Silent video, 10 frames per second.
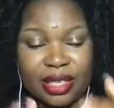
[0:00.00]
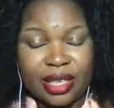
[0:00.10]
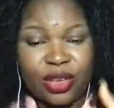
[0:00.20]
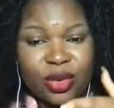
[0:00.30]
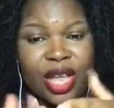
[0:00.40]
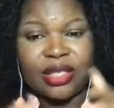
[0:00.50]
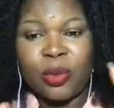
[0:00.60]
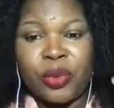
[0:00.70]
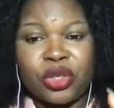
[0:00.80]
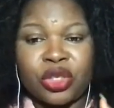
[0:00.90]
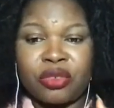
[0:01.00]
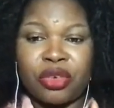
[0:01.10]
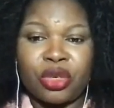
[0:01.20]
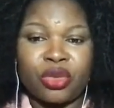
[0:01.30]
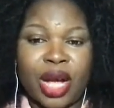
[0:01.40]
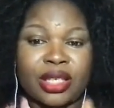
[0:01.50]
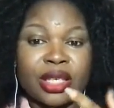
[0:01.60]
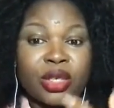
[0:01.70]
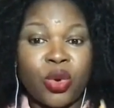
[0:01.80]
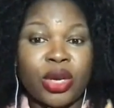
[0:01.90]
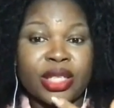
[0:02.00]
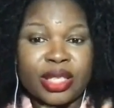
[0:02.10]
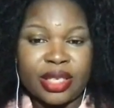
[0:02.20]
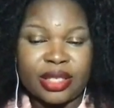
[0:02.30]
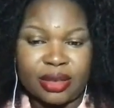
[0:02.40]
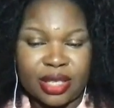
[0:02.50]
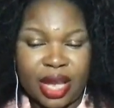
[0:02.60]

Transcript: that's opportunity for you to actually go in details,